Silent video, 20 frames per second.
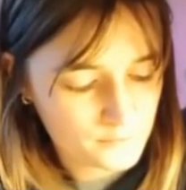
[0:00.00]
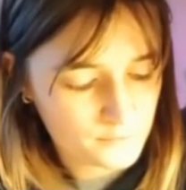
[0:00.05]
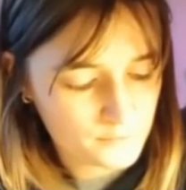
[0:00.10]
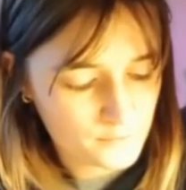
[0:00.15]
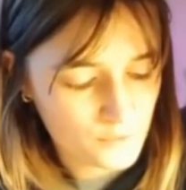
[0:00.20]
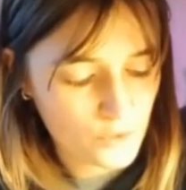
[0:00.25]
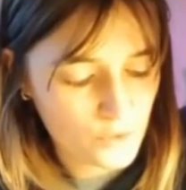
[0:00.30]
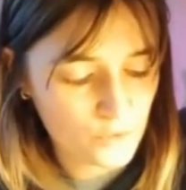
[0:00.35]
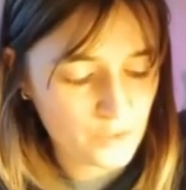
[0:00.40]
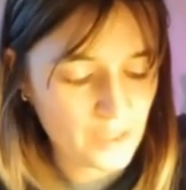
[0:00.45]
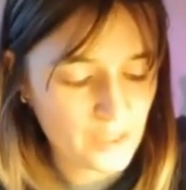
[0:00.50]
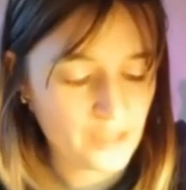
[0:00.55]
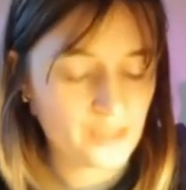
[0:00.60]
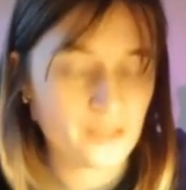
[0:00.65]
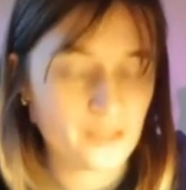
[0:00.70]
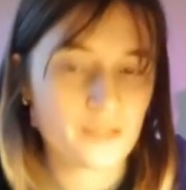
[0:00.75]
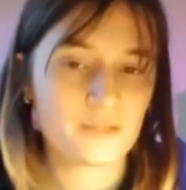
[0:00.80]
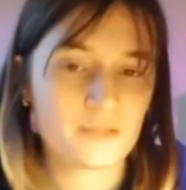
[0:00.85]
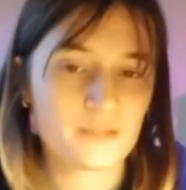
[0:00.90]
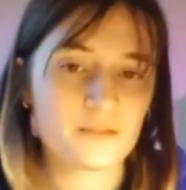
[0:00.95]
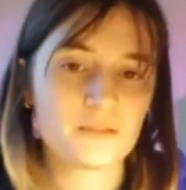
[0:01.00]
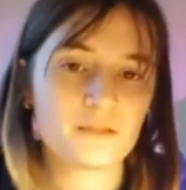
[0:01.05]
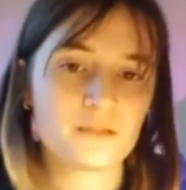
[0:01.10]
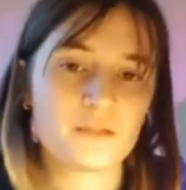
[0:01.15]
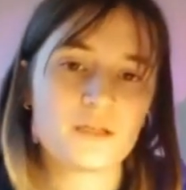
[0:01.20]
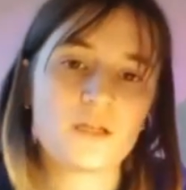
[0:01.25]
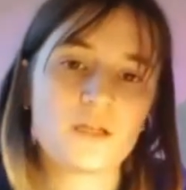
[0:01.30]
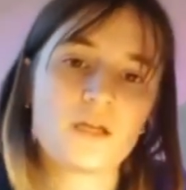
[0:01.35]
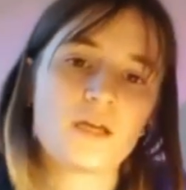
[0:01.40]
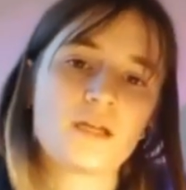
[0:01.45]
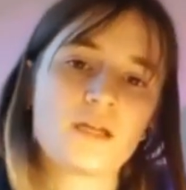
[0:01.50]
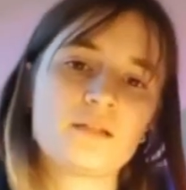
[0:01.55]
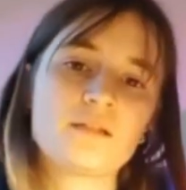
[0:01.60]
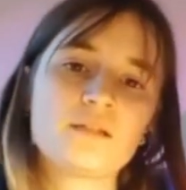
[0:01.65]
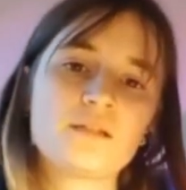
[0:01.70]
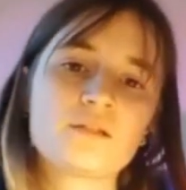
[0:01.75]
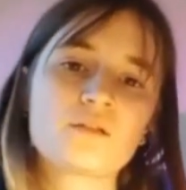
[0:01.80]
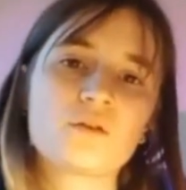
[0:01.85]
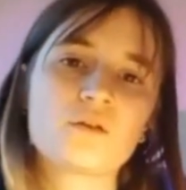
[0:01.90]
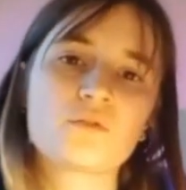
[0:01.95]
okay, and
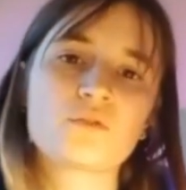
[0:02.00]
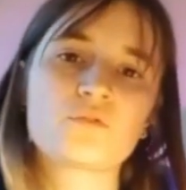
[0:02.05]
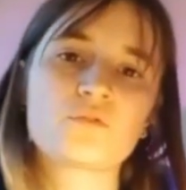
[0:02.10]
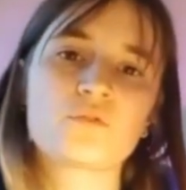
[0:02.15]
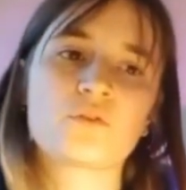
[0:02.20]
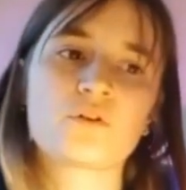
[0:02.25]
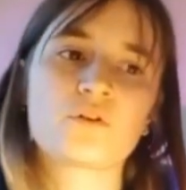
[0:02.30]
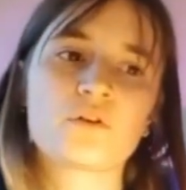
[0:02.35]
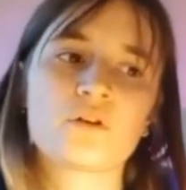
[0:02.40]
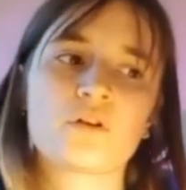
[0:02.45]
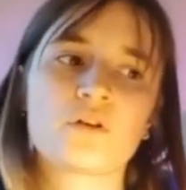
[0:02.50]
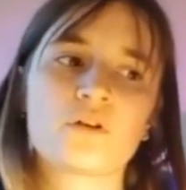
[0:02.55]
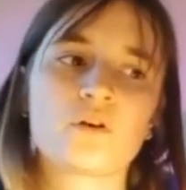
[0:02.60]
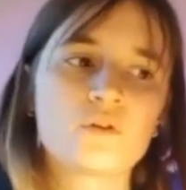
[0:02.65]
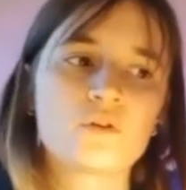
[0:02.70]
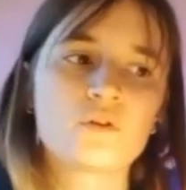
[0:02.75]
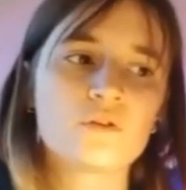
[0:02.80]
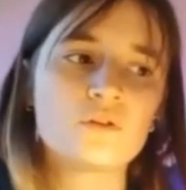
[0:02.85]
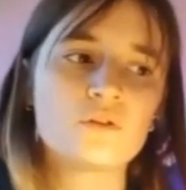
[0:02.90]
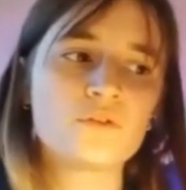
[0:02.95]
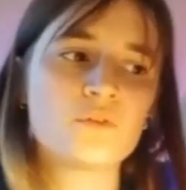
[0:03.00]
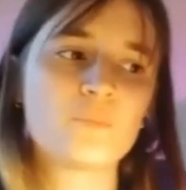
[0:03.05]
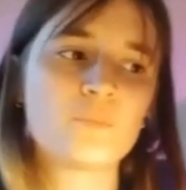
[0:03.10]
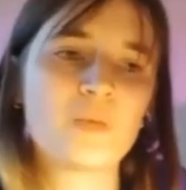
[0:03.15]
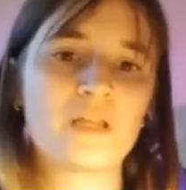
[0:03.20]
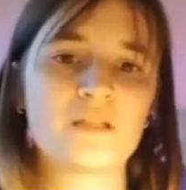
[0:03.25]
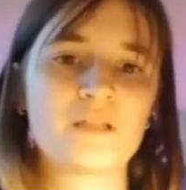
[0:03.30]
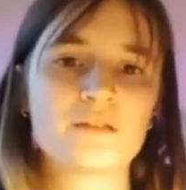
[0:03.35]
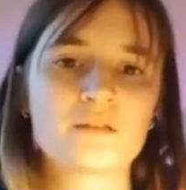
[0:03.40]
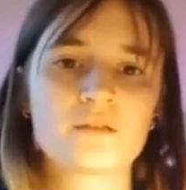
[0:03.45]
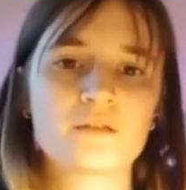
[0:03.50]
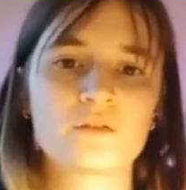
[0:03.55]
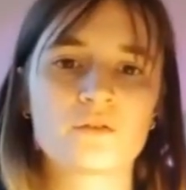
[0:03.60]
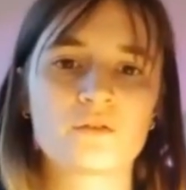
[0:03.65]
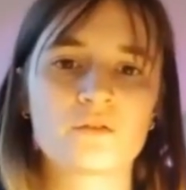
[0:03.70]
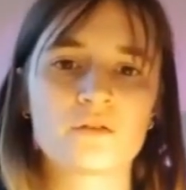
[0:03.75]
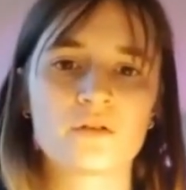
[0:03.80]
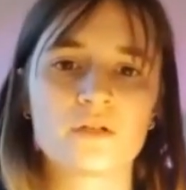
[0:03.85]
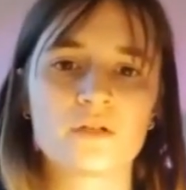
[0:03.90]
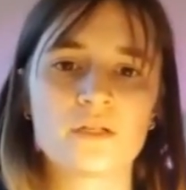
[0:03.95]
this goes for all the plants,
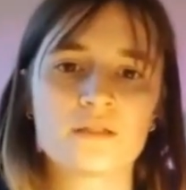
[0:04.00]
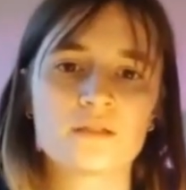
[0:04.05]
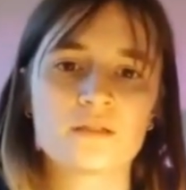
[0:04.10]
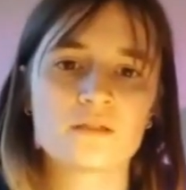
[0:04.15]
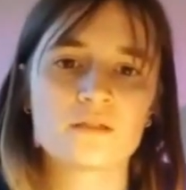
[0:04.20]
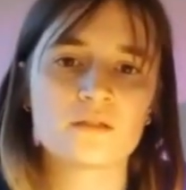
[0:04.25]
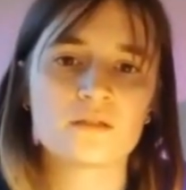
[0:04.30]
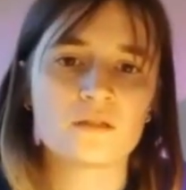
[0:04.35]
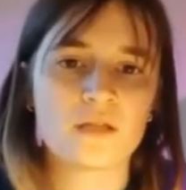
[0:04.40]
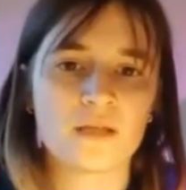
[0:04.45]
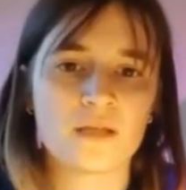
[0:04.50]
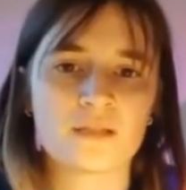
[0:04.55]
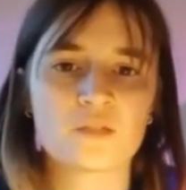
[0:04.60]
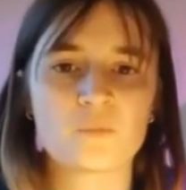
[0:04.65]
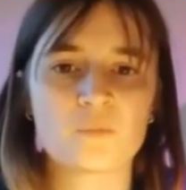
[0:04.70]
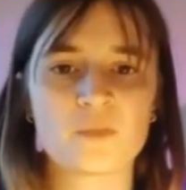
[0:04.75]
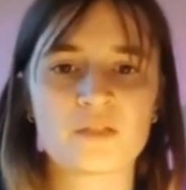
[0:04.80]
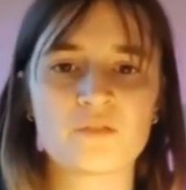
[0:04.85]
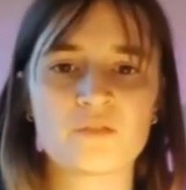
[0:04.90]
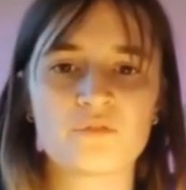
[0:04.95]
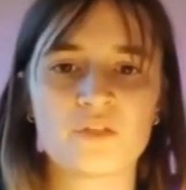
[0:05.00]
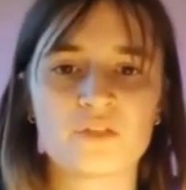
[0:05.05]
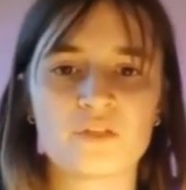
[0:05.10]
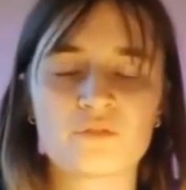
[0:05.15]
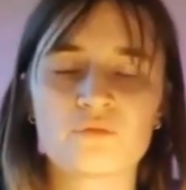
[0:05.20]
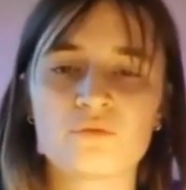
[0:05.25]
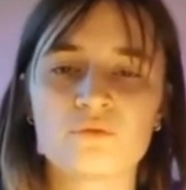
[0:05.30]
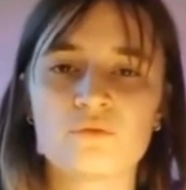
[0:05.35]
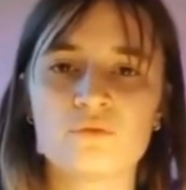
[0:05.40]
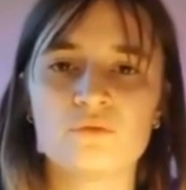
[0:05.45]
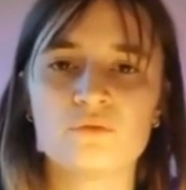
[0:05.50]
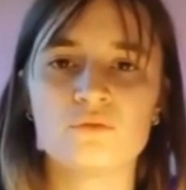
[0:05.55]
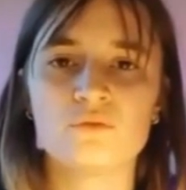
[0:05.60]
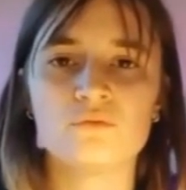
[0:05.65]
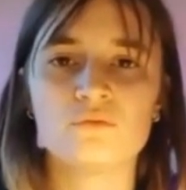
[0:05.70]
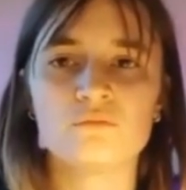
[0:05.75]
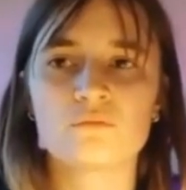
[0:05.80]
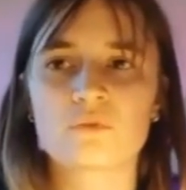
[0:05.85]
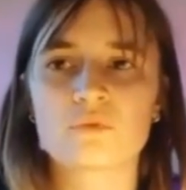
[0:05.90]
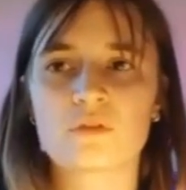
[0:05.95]
or is like specific
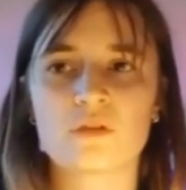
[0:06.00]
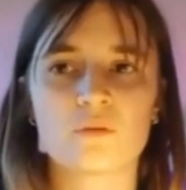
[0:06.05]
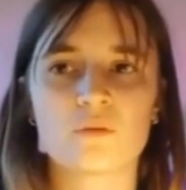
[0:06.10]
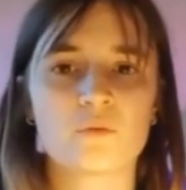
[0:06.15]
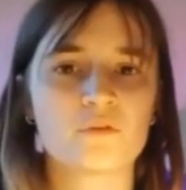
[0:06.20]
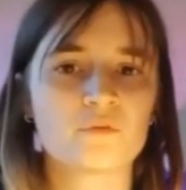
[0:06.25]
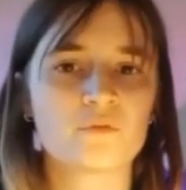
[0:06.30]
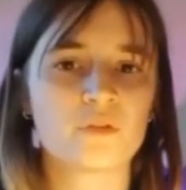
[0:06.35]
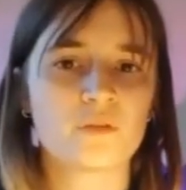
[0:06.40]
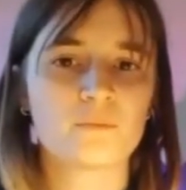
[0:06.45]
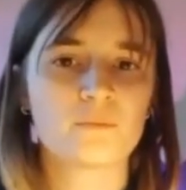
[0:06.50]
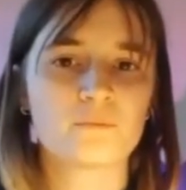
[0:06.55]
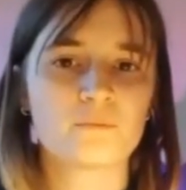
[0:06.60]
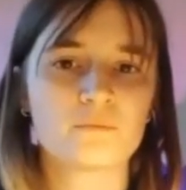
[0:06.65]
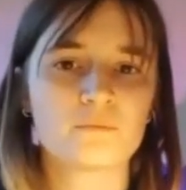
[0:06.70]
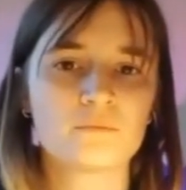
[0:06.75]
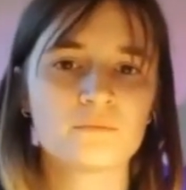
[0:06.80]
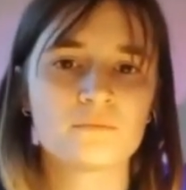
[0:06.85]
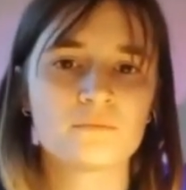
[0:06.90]
to some of them?